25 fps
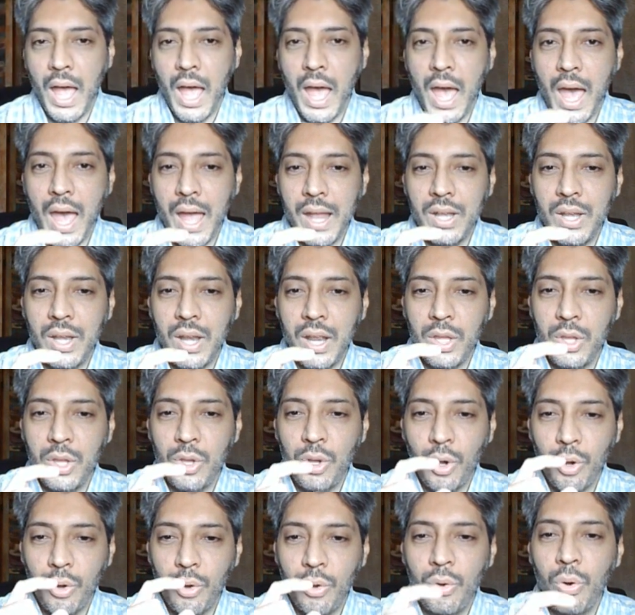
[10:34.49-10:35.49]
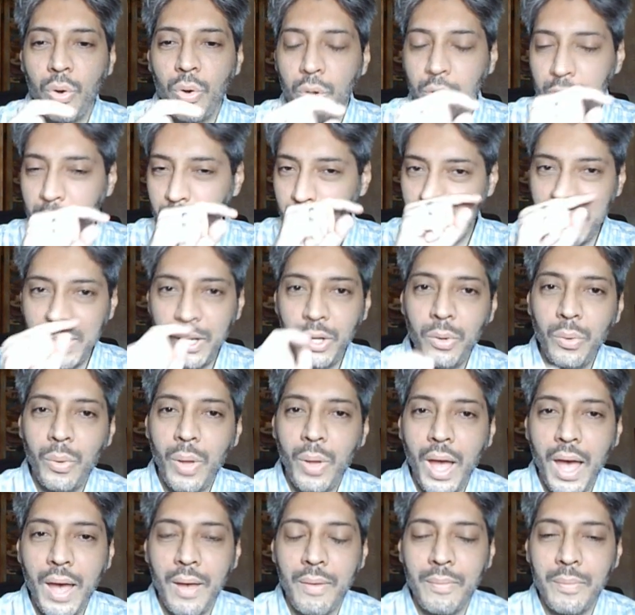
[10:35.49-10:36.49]
At your core, you need
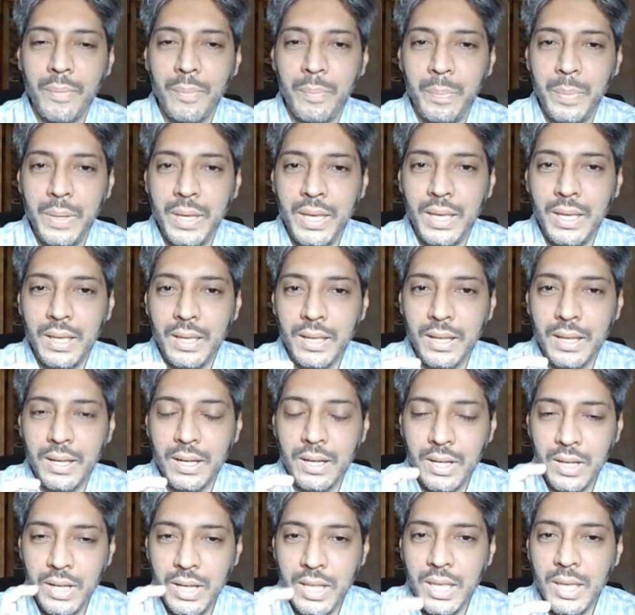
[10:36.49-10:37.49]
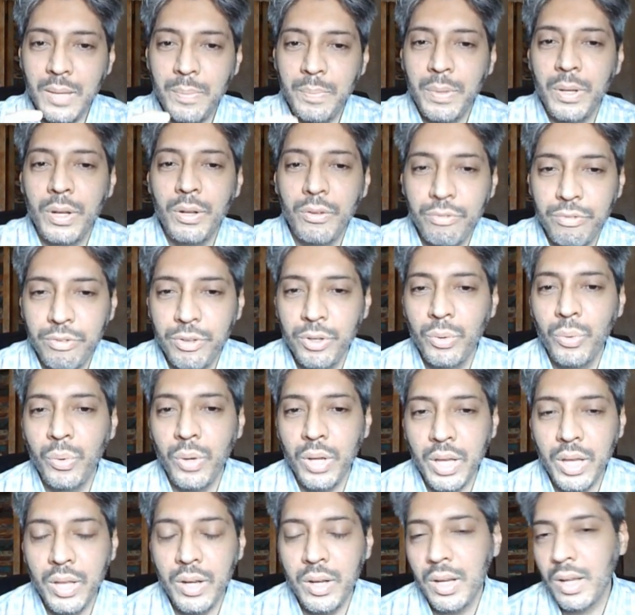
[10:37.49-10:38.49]
to be deep in a few
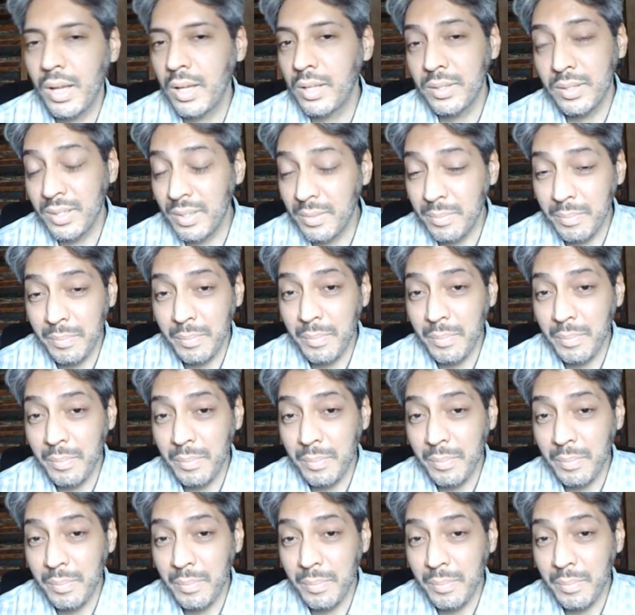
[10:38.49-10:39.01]
areas,